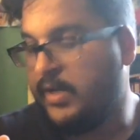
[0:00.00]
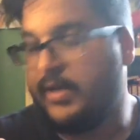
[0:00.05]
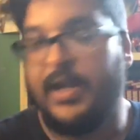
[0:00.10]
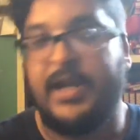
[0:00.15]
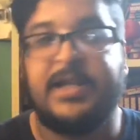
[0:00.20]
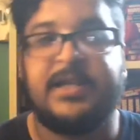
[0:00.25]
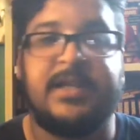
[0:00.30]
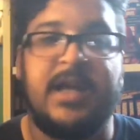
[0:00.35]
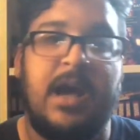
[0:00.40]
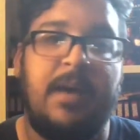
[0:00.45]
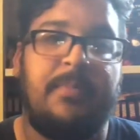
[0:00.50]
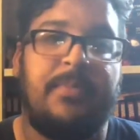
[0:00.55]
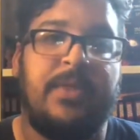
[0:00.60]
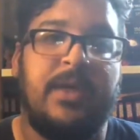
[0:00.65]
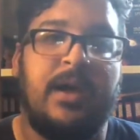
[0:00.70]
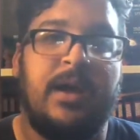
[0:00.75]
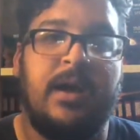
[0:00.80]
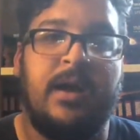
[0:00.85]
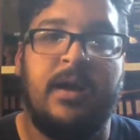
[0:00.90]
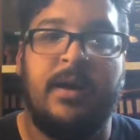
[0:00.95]
they stop
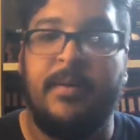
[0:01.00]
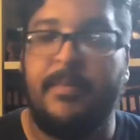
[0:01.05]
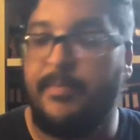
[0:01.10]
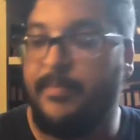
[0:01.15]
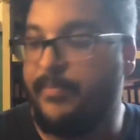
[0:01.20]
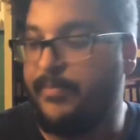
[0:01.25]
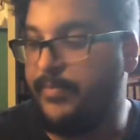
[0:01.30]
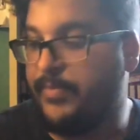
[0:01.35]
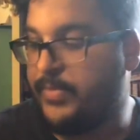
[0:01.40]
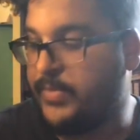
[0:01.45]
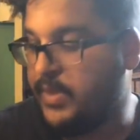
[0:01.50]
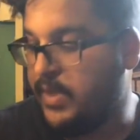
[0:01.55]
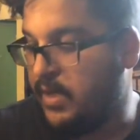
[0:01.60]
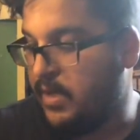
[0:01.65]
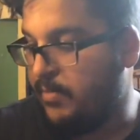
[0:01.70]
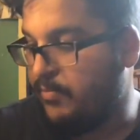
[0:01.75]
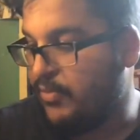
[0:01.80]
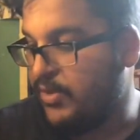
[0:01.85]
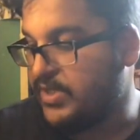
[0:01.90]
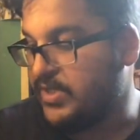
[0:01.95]

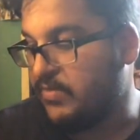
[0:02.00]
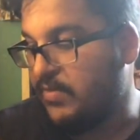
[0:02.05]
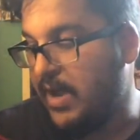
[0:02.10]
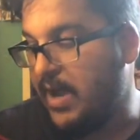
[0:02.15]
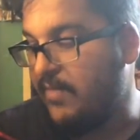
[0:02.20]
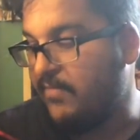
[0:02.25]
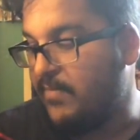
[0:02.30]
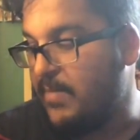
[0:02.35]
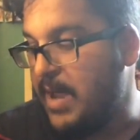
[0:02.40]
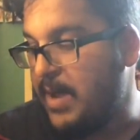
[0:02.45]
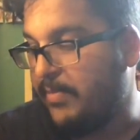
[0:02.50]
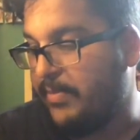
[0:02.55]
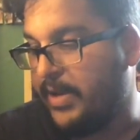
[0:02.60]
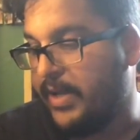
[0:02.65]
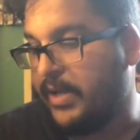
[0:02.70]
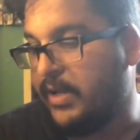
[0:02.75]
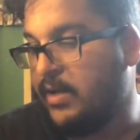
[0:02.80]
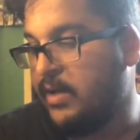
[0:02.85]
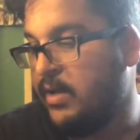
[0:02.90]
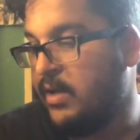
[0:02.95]
the prison riot from
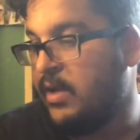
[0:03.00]
happening.